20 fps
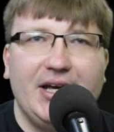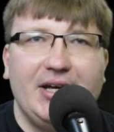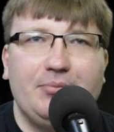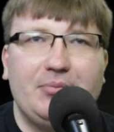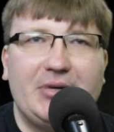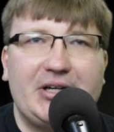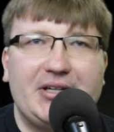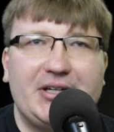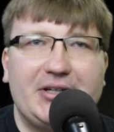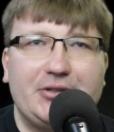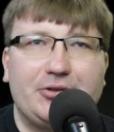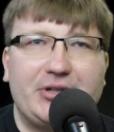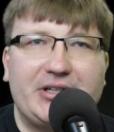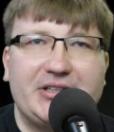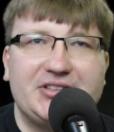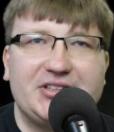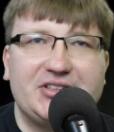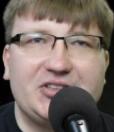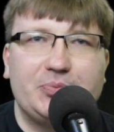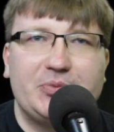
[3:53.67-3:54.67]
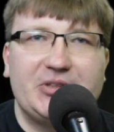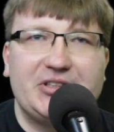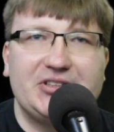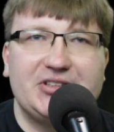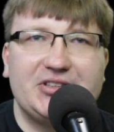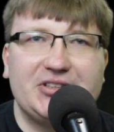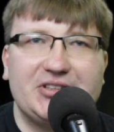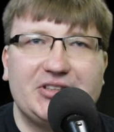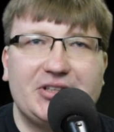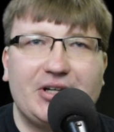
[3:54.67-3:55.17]
making Grayson's
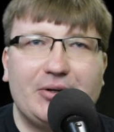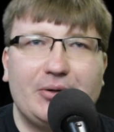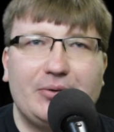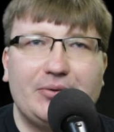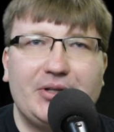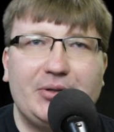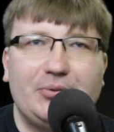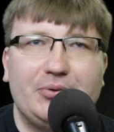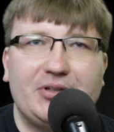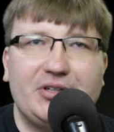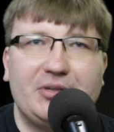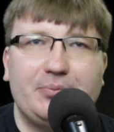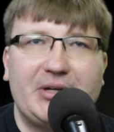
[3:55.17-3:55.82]
business not only one to